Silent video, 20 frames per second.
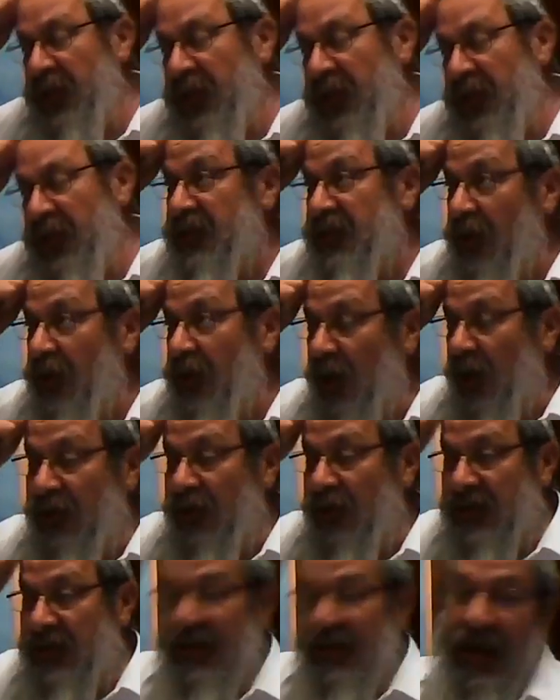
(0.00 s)

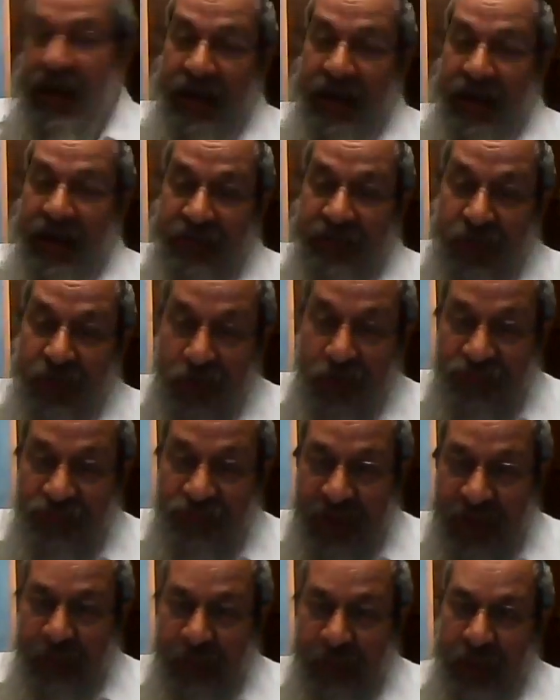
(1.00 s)
scholars and
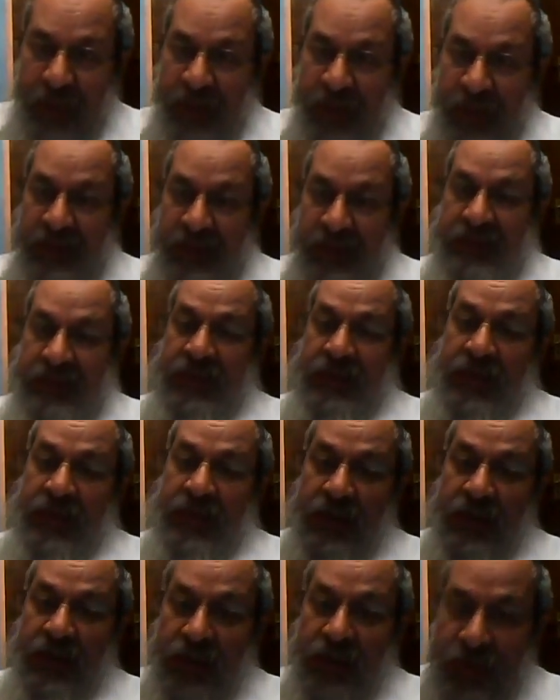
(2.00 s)
rabbis.
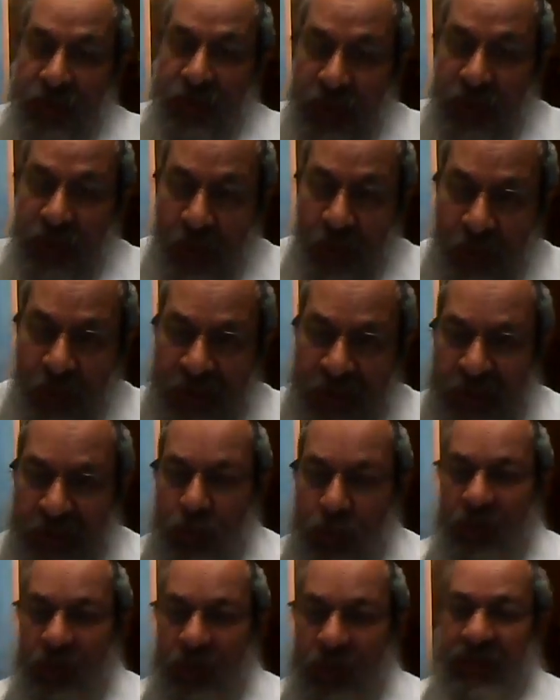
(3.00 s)
The oldest
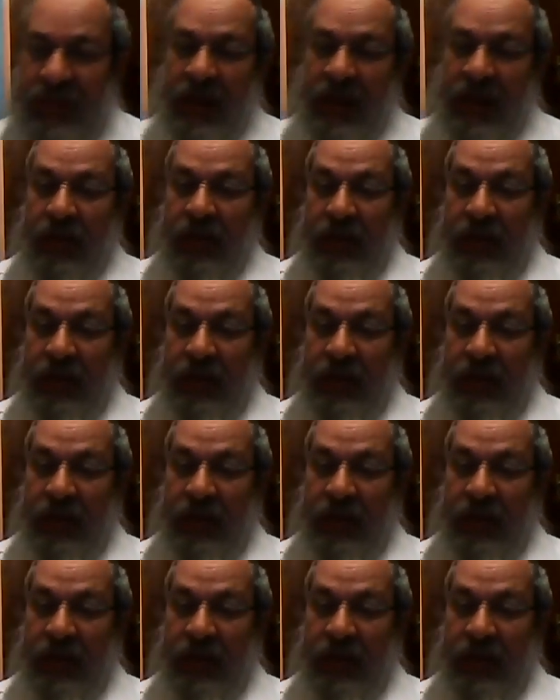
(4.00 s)
was the Alter